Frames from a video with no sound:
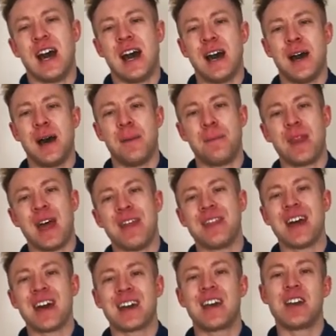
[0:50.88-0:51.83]

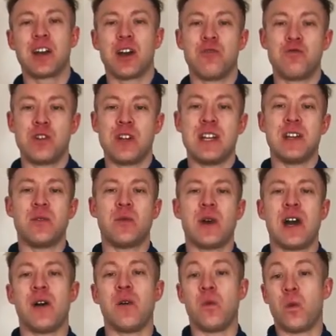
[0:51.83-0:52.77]
and that can go really
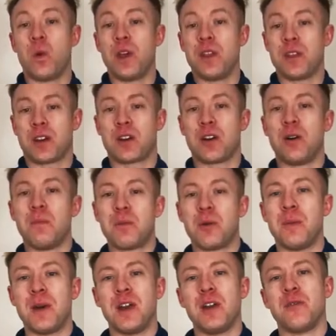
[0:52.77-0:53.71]
well with a
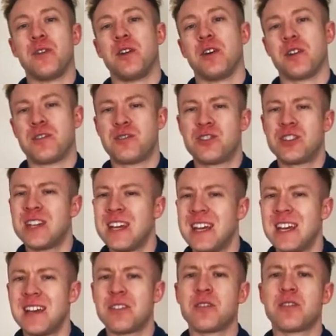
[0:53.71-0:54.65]
complement of a nice
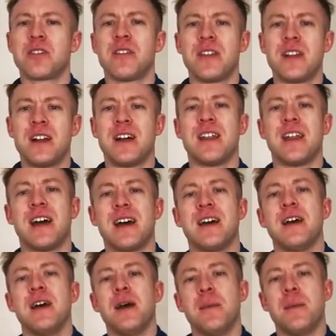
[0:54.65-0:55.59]
cheese or something like
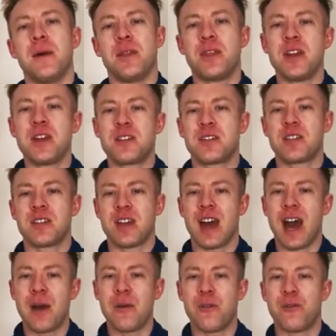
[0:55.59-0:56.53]
that. But this,
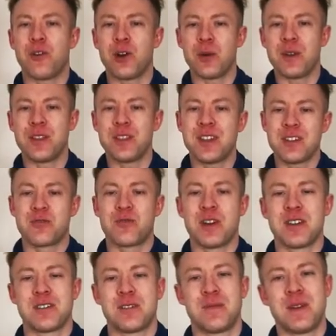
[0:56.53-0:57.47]
how we're following this
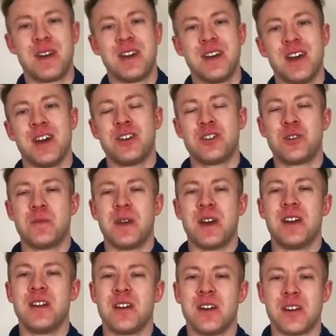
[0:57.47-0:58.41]
recipe, should
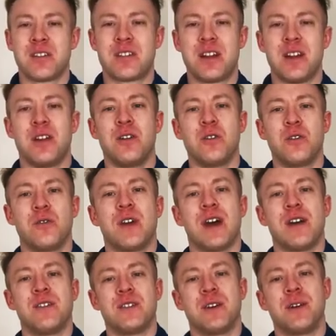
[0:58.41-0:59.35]
be a nice little
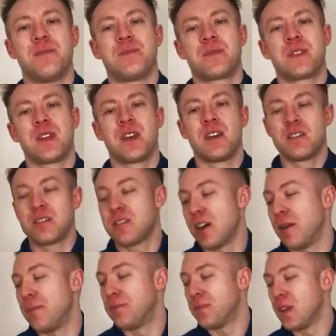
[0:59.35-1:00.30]
all-rounder.
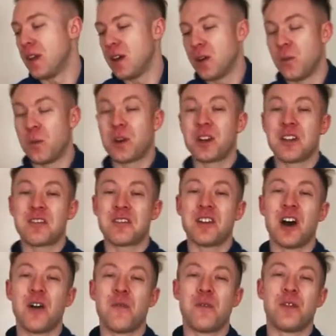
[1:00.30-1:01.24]
So we're going to
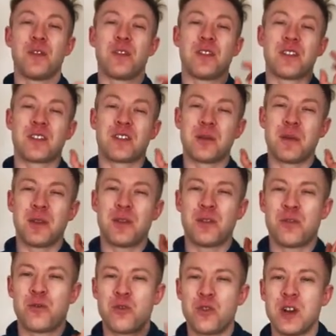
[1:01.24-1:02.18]
start off with, there's going to be
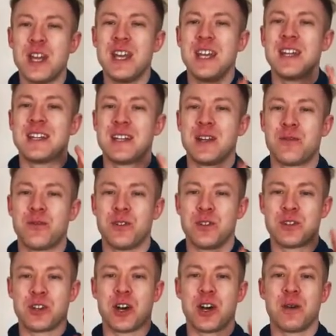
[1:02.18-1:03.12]
three
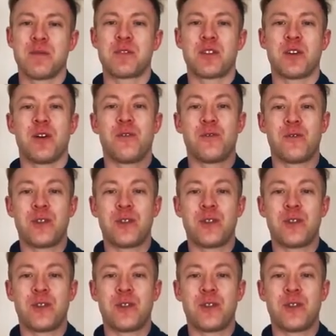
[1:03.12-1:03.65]
different types of